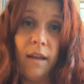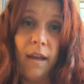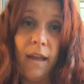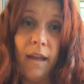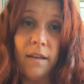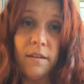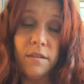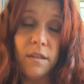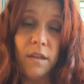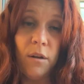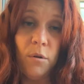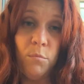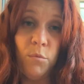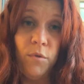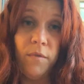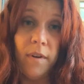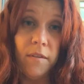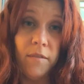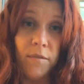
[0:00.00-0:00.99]
And as they're
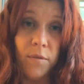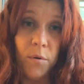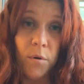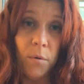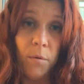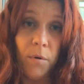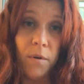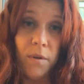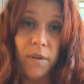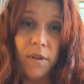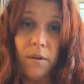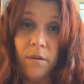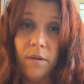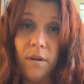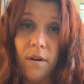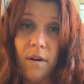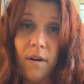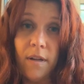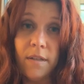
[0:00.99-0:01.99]
moving forward, they're
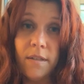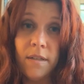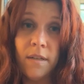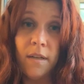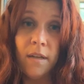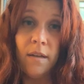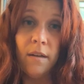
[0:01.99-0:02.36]
not